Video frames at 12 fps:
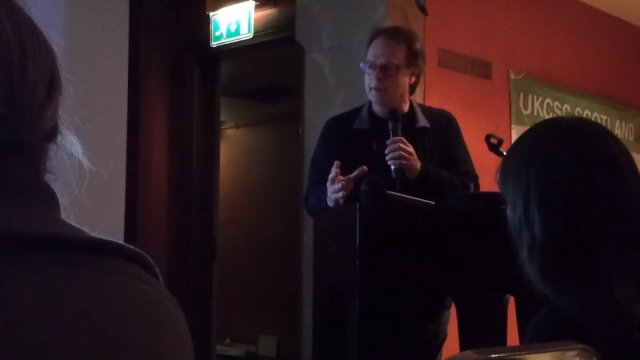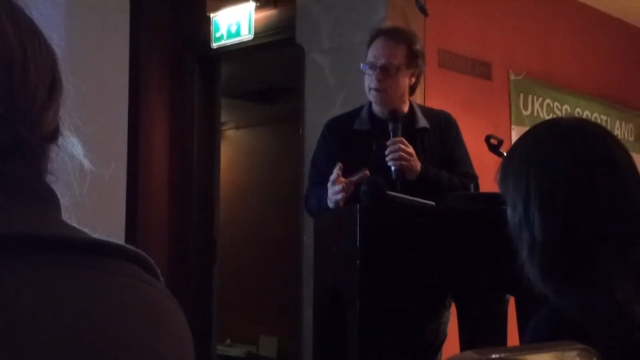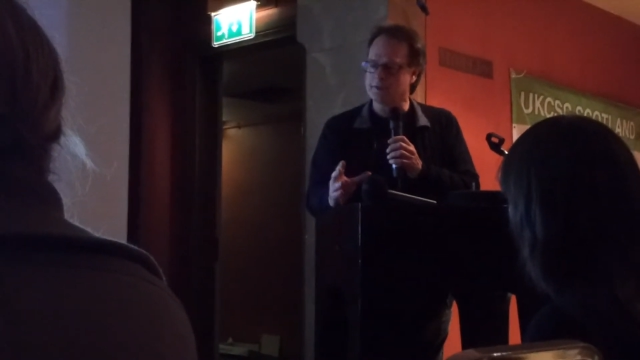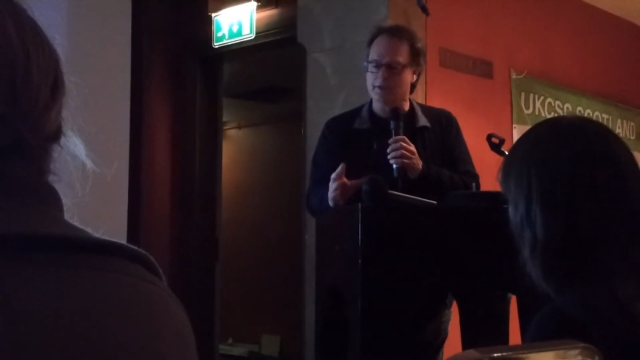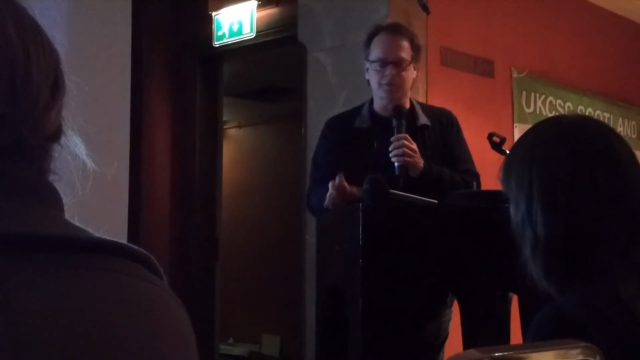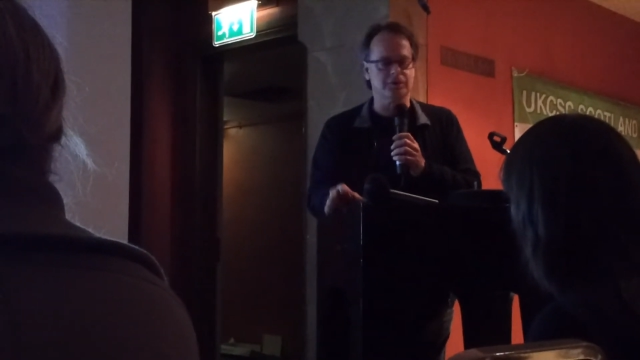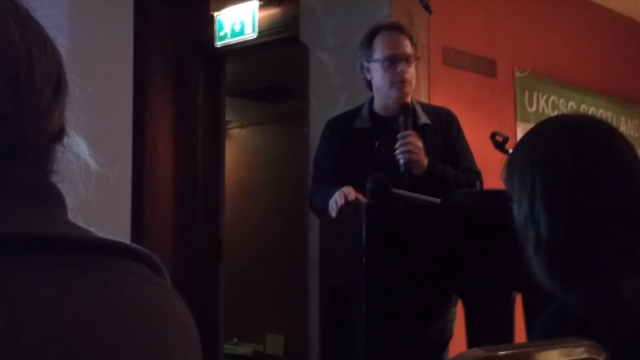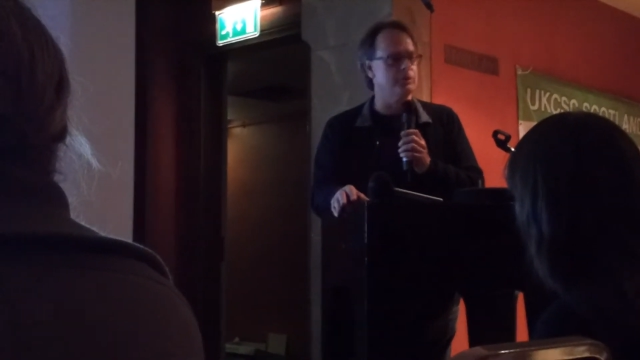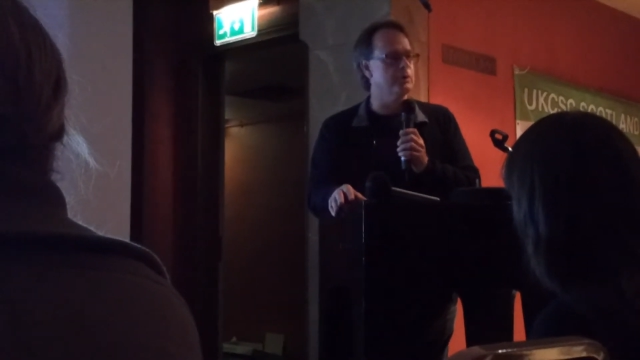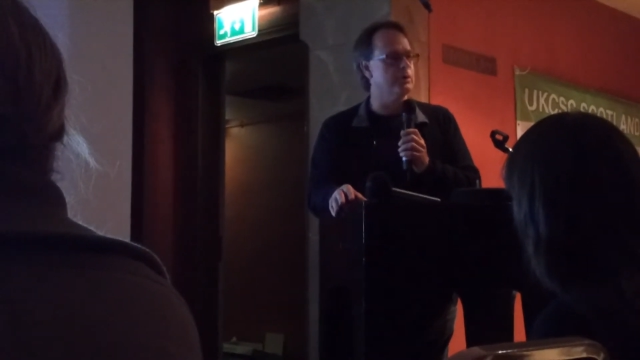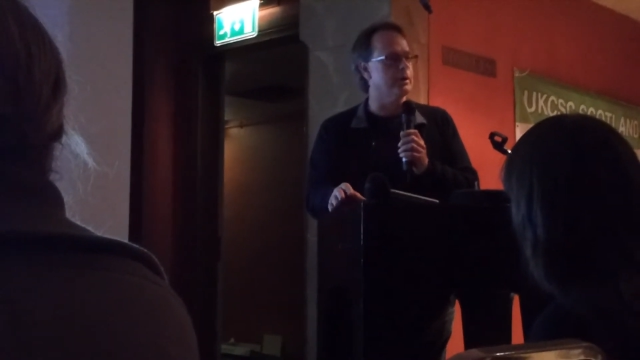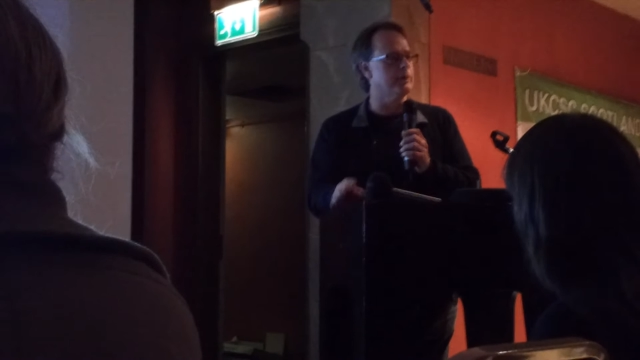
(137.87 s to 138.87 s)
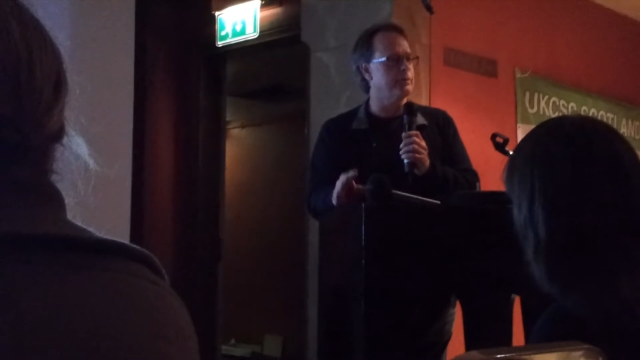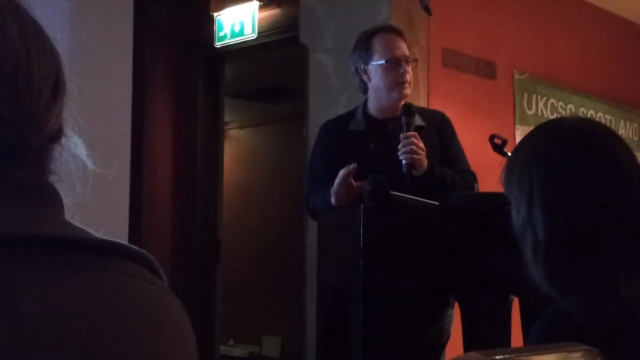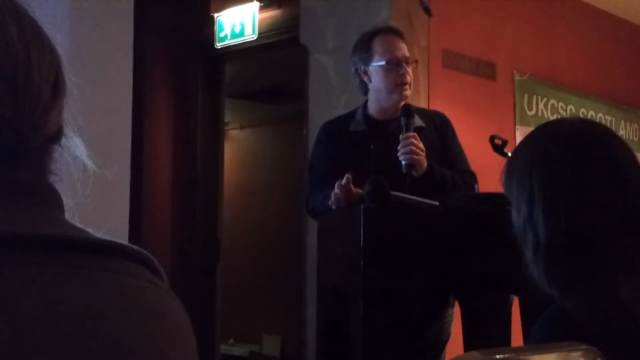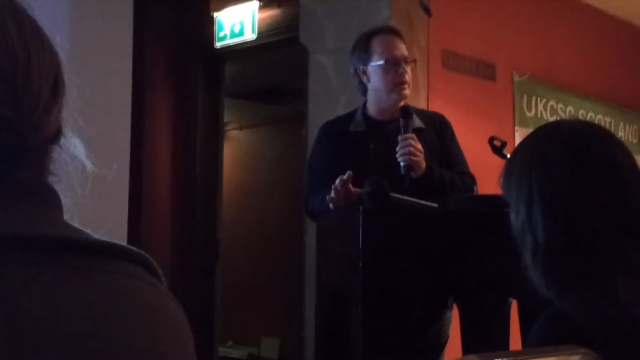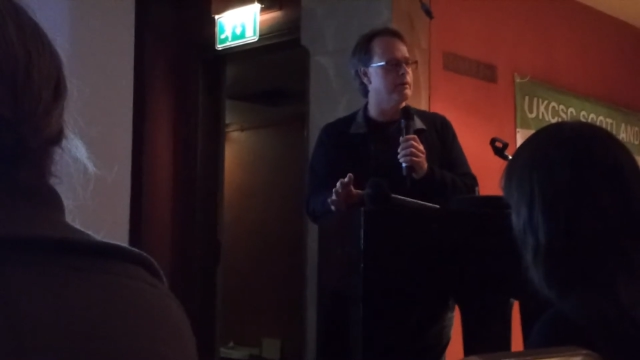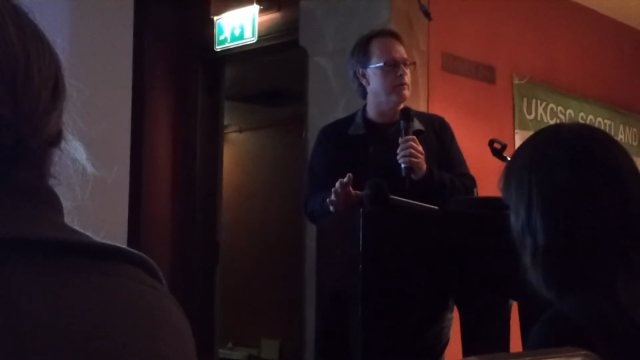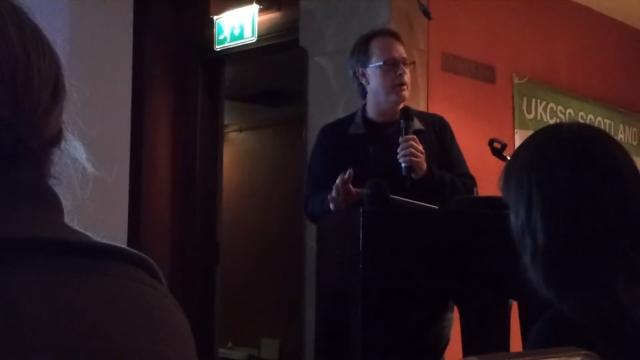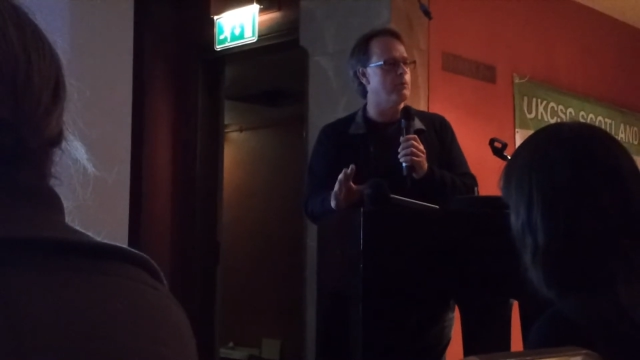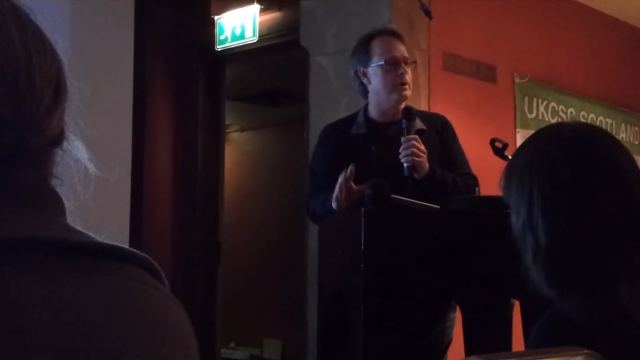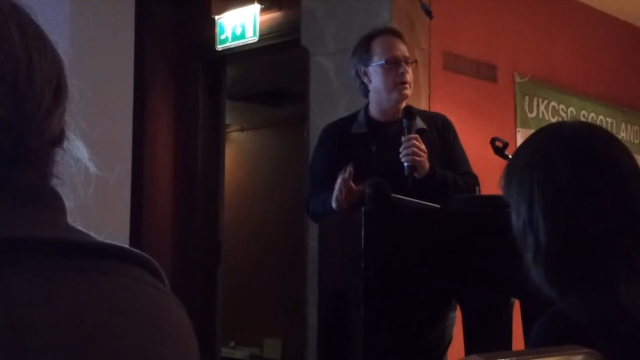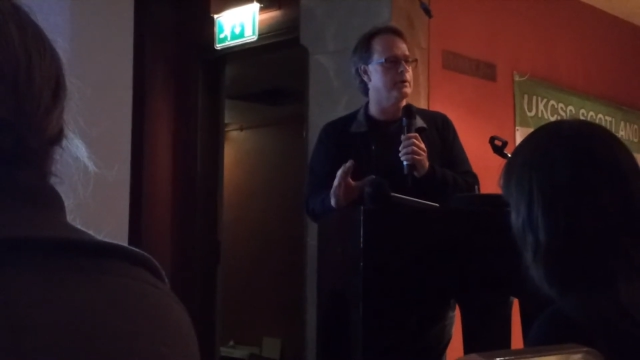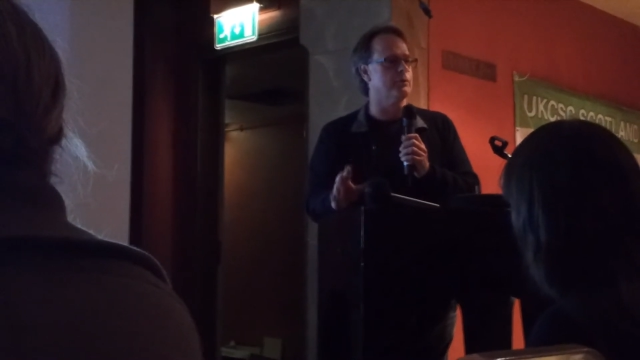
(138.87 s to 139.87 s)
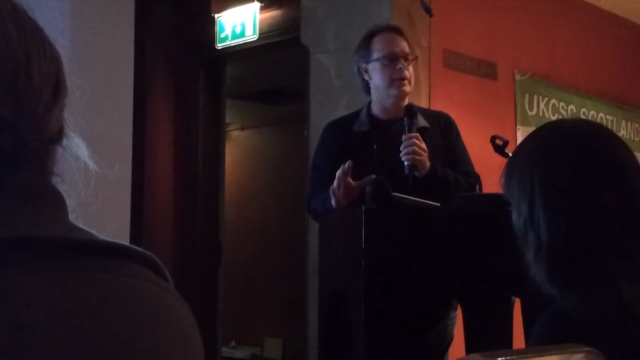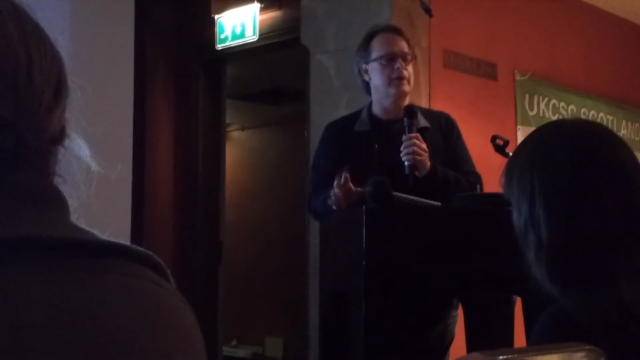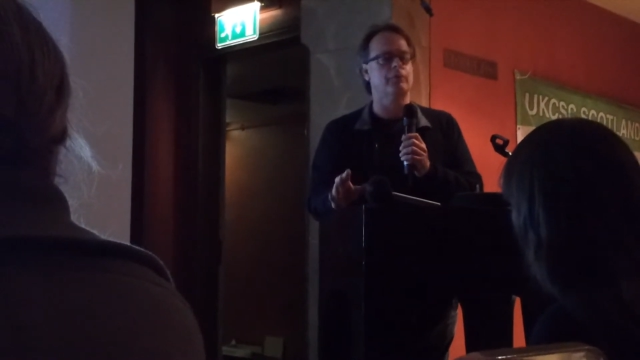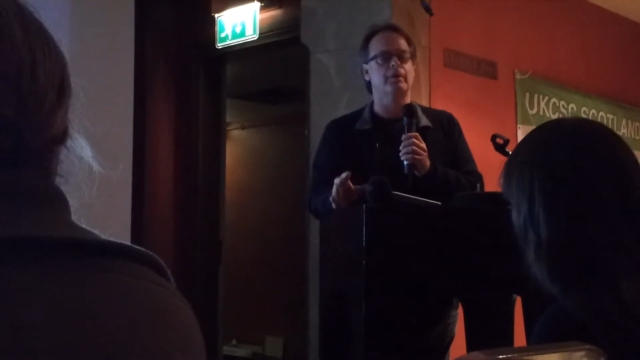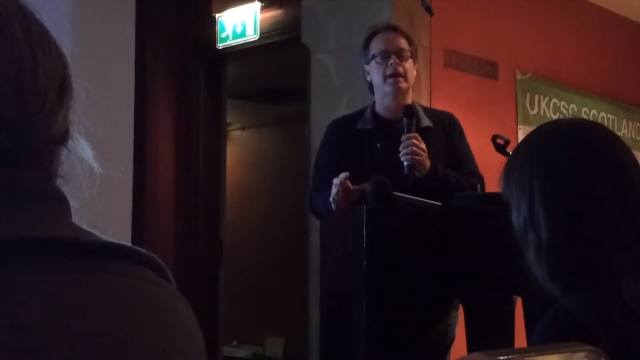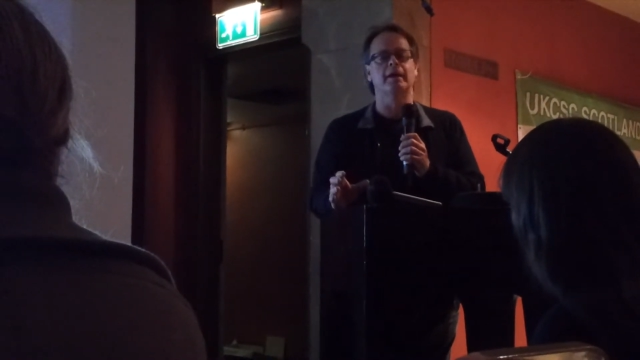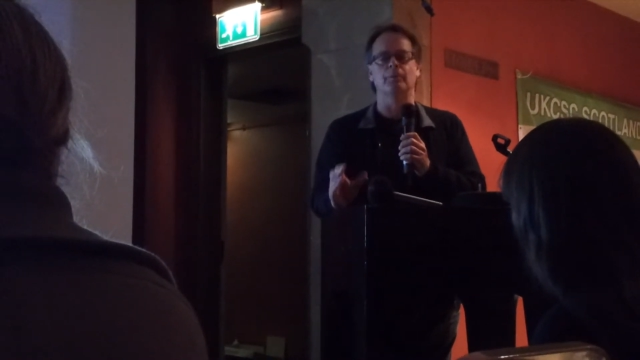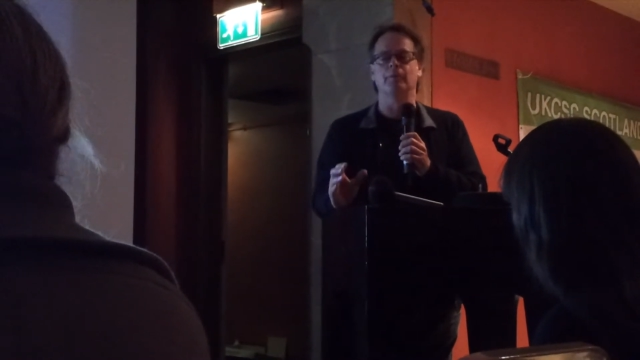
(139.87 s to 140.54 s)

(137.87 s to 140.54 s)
touchstone you could think of, I wanted to recreate.